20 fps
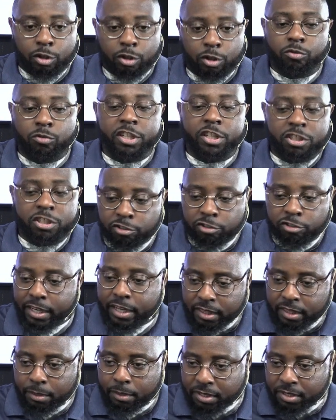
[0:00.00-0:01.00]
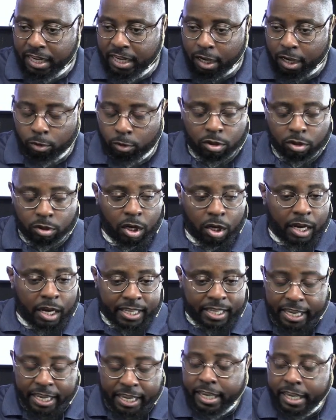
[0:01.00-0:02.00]
to restrict themselves.
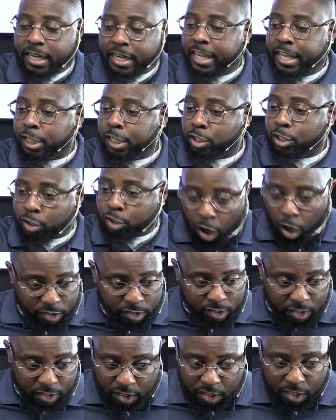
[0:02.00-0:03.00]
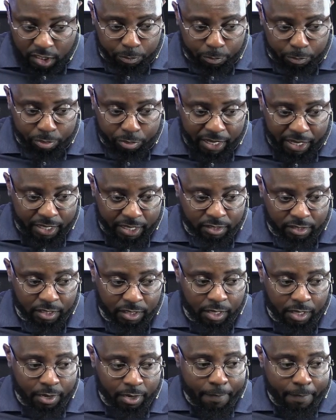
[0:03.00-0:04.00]
Again, it starts in a good place,
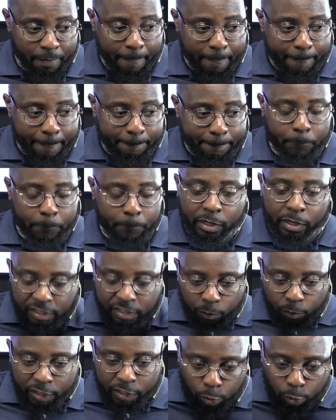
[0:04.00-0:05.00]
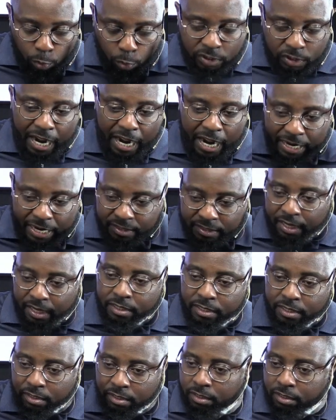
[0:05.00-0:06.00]
but then we lose
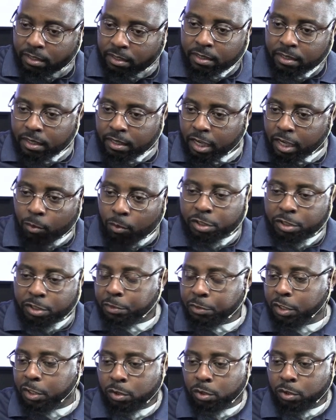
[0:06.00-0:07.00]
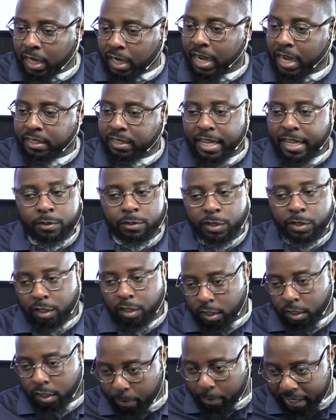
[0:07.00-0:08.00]
context. And once we lose context, we
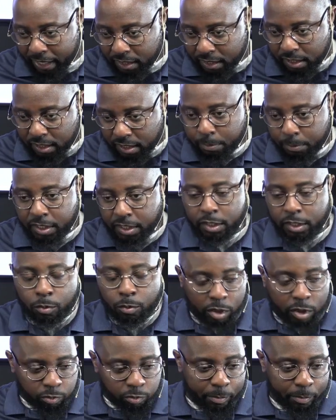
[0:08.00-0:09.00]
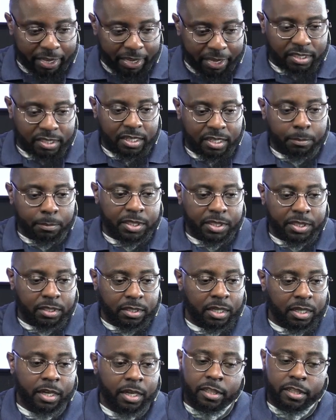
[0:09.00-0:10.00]
start to make assumptions. And once we make
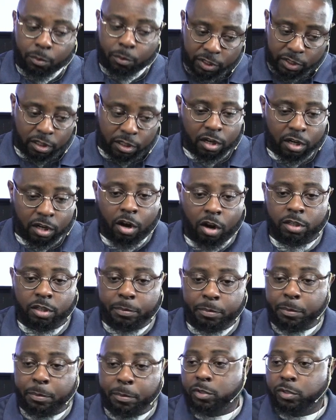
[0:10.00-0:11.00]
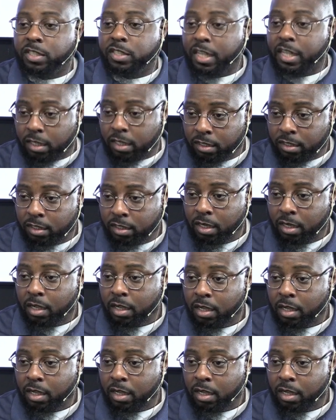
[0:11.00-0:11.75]
assumptions, then we start calling people sinners